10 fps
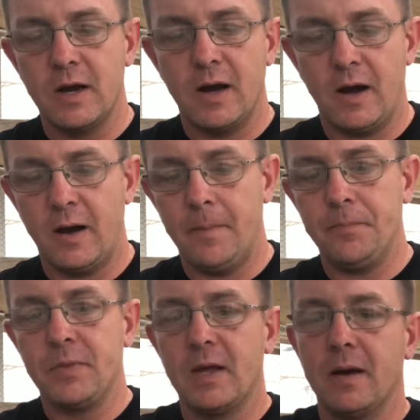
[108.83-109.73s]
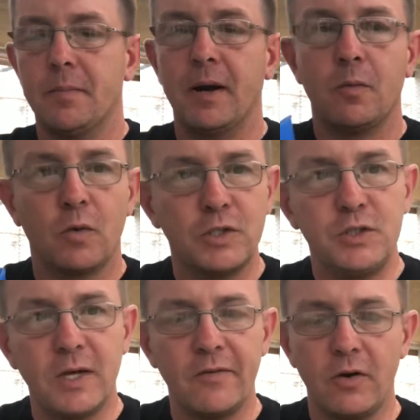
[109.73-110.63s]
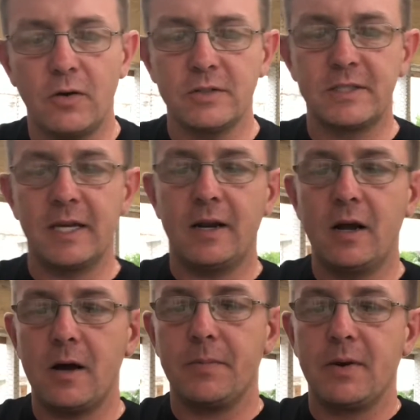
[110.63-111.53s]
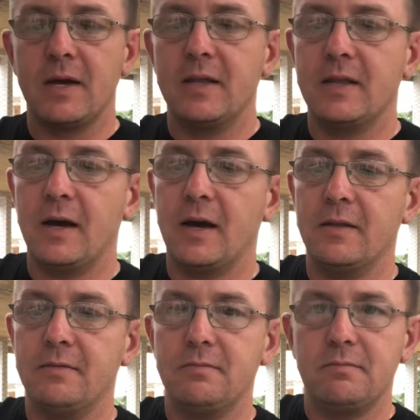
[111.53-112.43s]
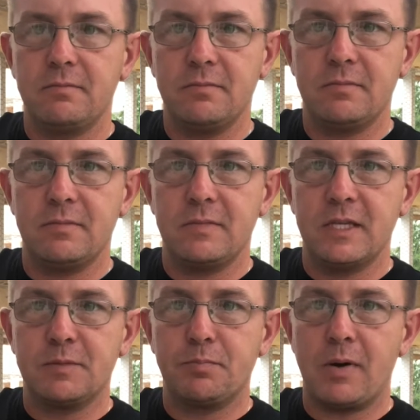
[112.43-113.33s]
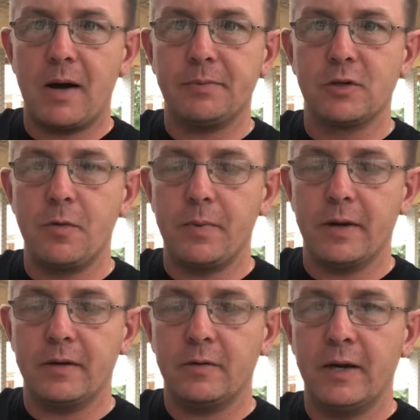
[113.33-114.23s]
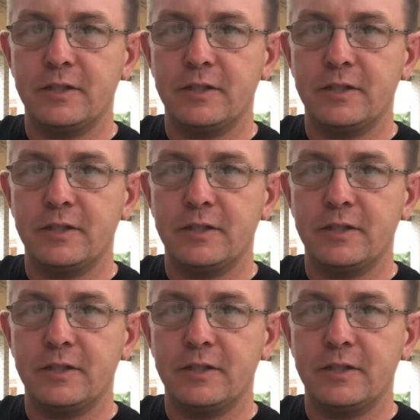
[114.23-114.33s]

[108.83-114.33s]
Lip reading: But once you have it all set up, this pops open, right?